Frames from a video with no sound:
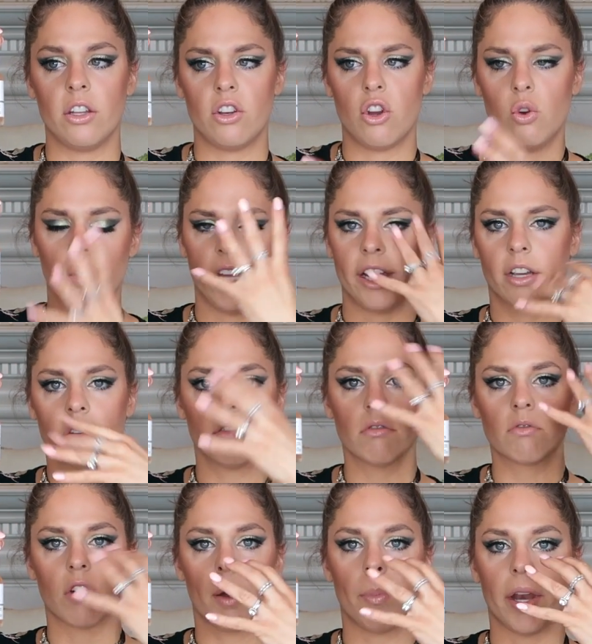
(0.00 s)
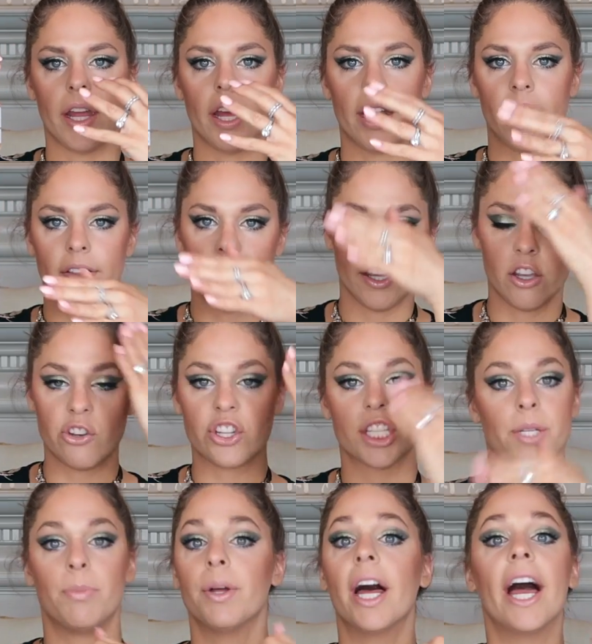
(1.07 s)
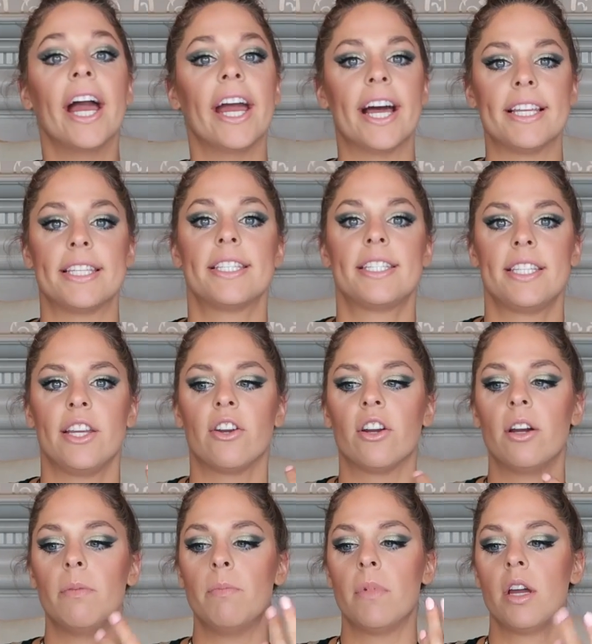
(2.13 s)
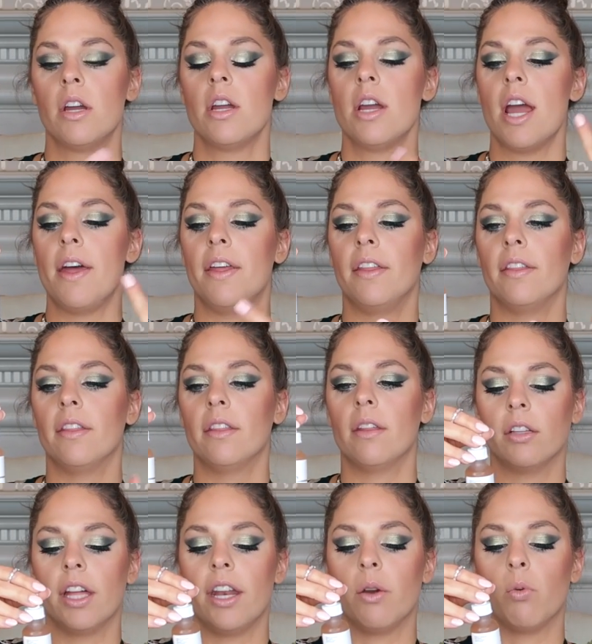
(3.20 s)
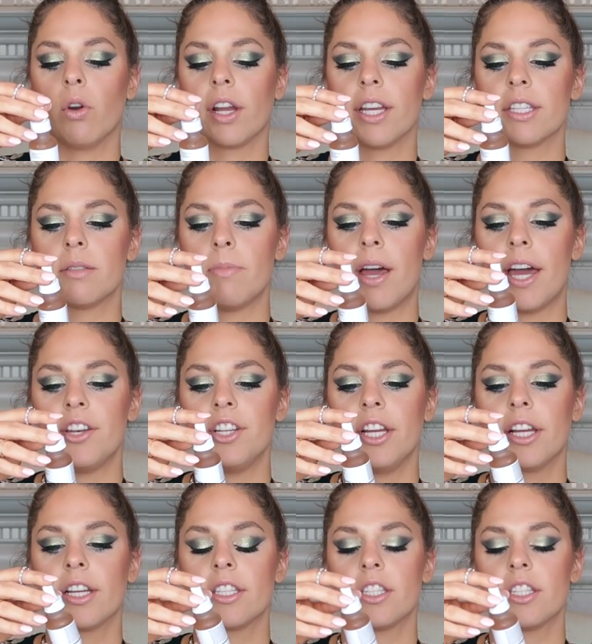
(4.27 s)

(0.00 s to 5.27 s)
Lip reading: You don't like rub it in. I think you just apply it as a serum and then let it work its magic.